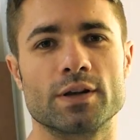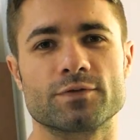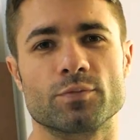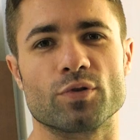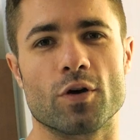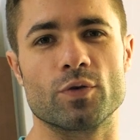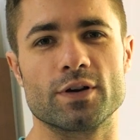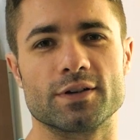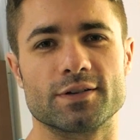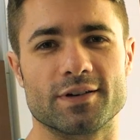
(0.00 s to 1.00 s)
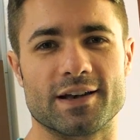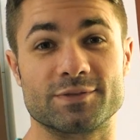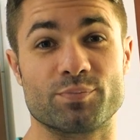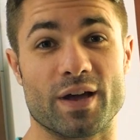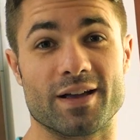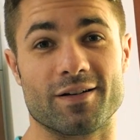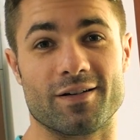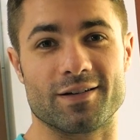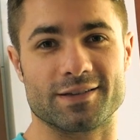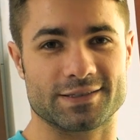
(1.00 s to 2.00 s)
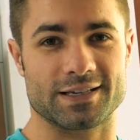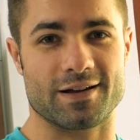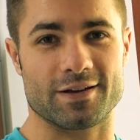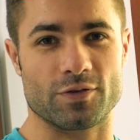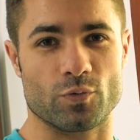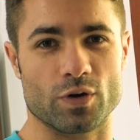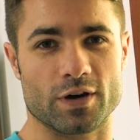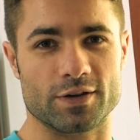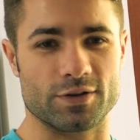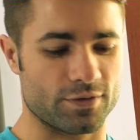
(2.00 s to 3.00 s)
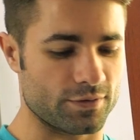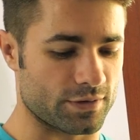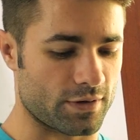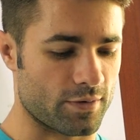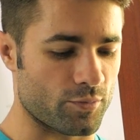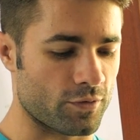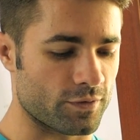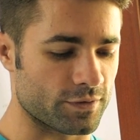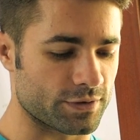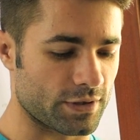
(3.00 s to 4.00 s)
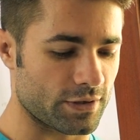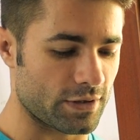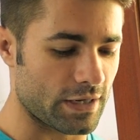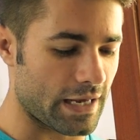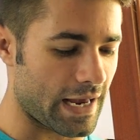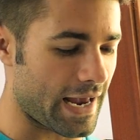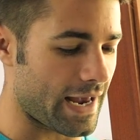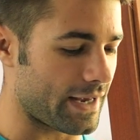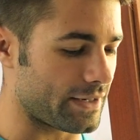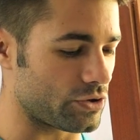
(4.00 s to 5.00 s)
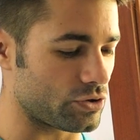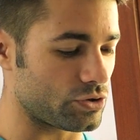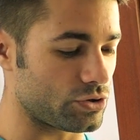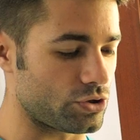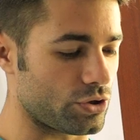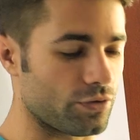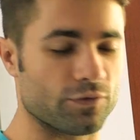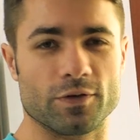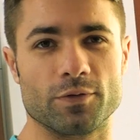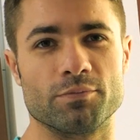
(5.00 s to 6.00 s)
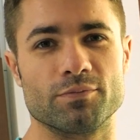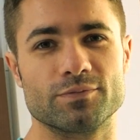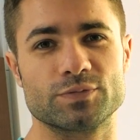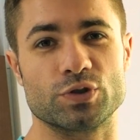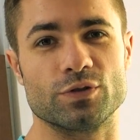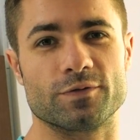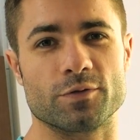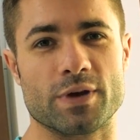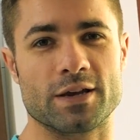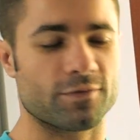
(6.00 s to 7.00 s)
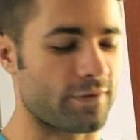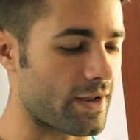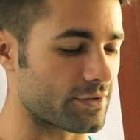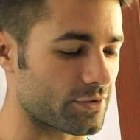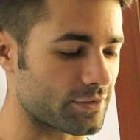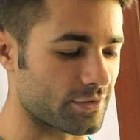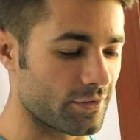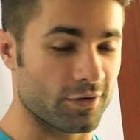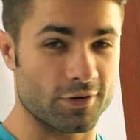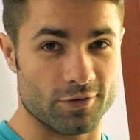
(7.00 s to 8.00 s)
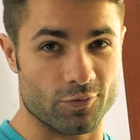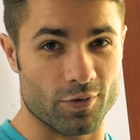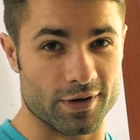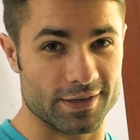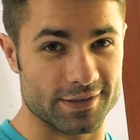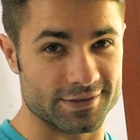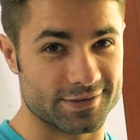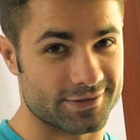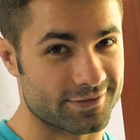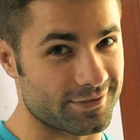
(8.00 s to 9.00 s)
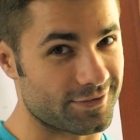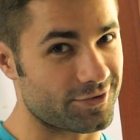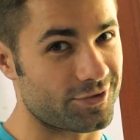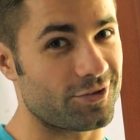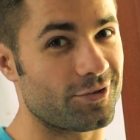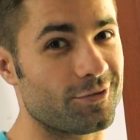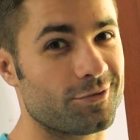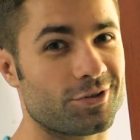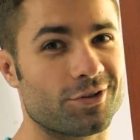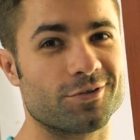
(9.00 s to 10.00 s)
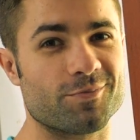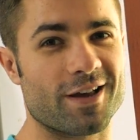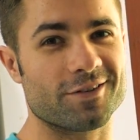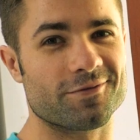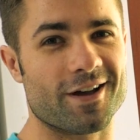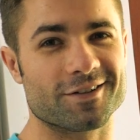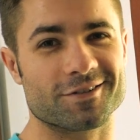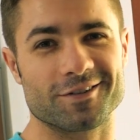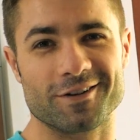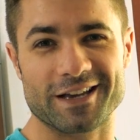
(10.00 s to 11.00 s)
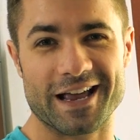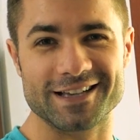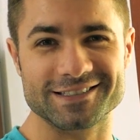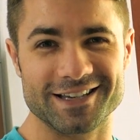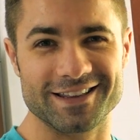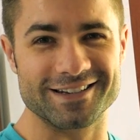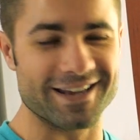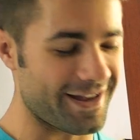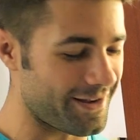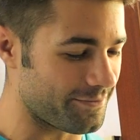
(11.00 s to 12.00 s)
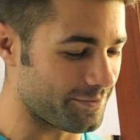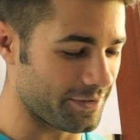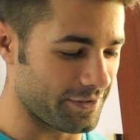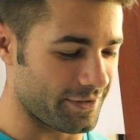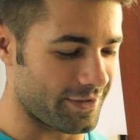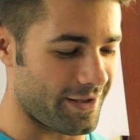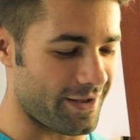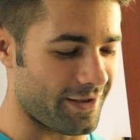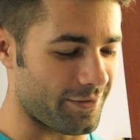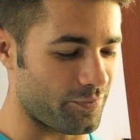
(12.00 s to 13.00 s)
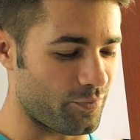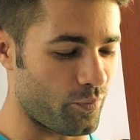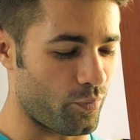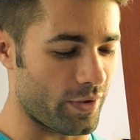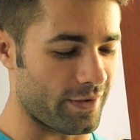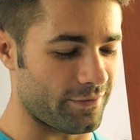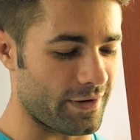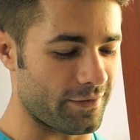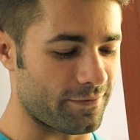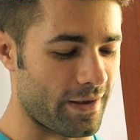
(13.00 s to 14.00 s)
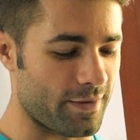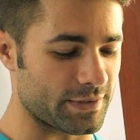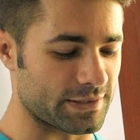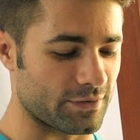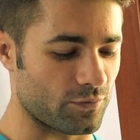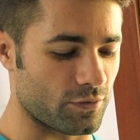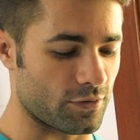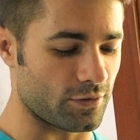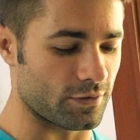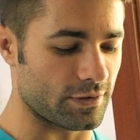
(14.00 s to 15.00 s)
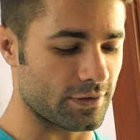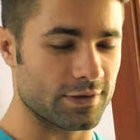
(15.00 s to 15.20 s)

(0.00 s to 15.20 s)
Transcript: is from Pro Wheel and it's bang on. It's the kind that we're gonna use on our motors, and 2 from 2 different manufacturers. One is a huge manufacturer. I can't say the name, but they're very famous in the world,